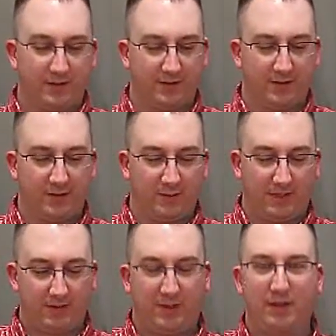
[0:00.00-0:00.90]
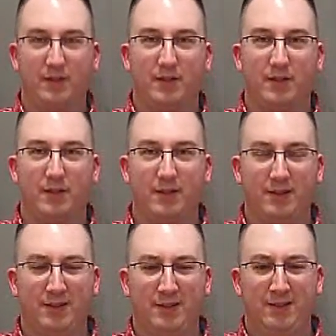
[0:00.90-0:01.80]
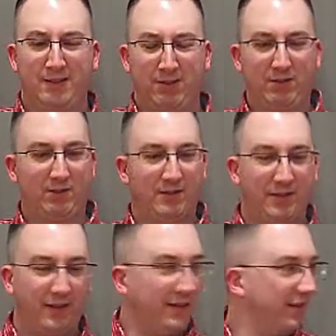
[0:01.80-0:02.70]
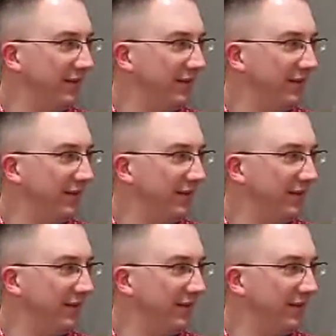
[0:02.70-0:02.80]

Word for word: So that's my little rant for the day.